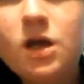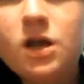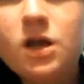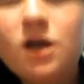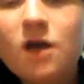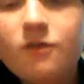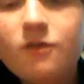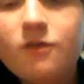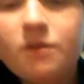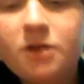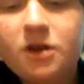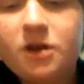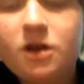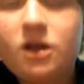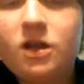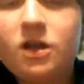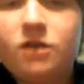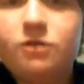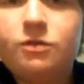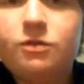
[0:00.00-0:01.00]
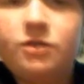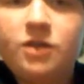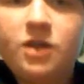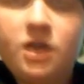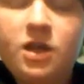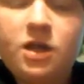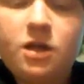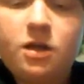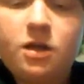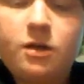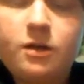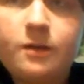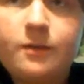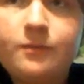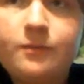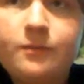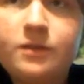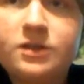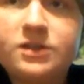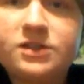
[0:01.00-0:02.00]
Now if you put it into the
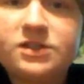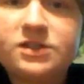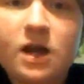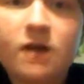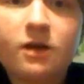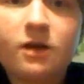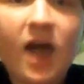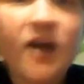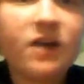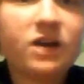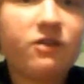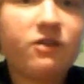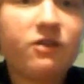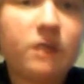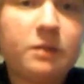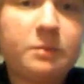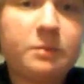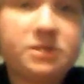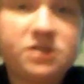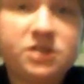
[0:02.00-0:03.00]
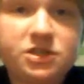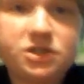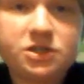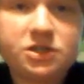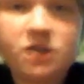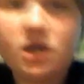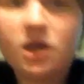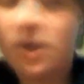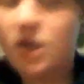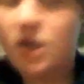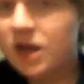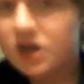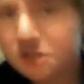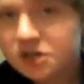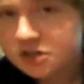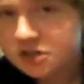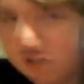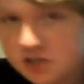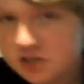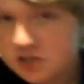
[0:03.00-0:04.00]
sound activated position, an
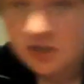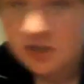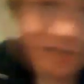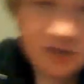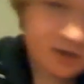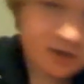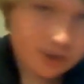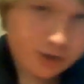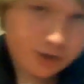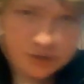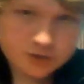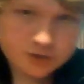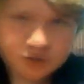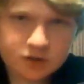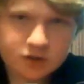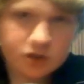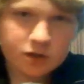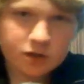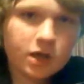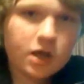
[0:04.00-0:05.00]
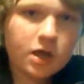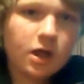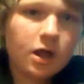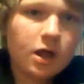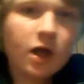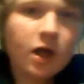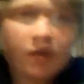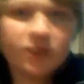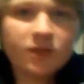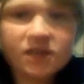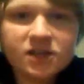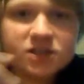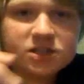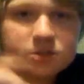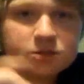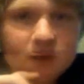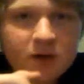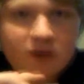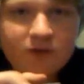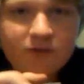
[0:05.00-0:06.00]
interesting thing occurs. This
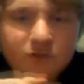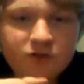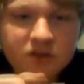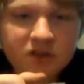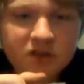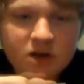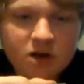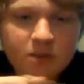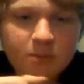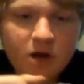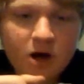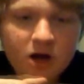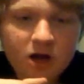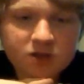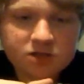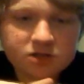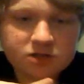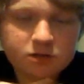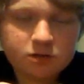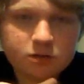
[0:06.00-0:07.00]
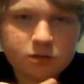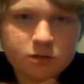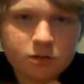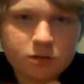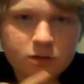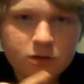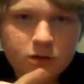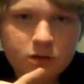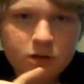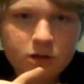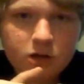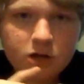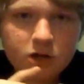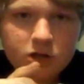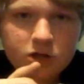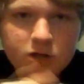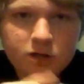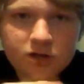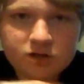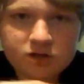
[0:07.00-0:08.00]
is meant for the gearbox.
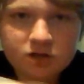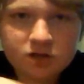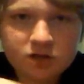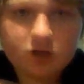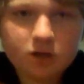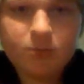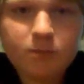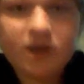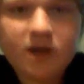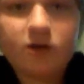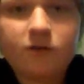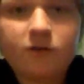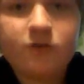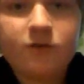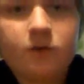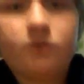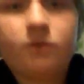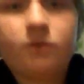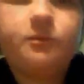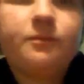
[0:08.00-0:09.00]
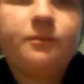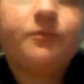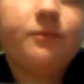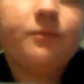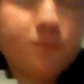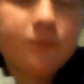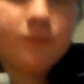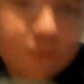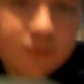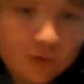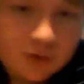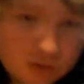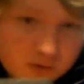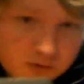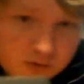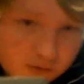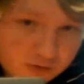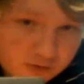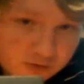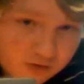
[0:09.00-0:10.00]
There's a little microphone. As
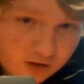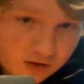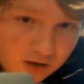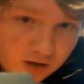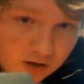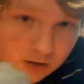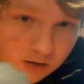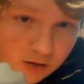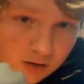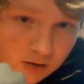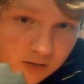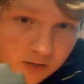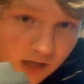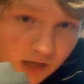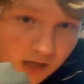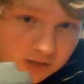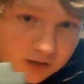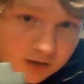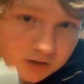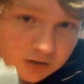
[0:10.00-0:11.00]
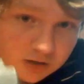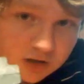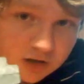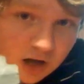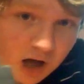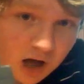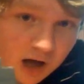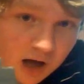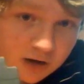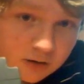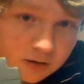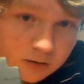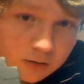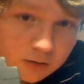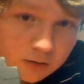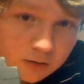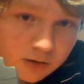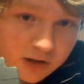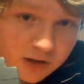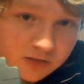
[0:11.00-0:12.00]
you can see, a little dot
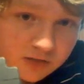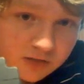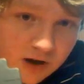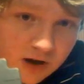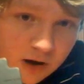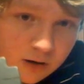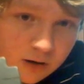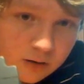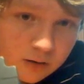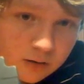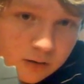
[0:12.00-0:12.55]
right there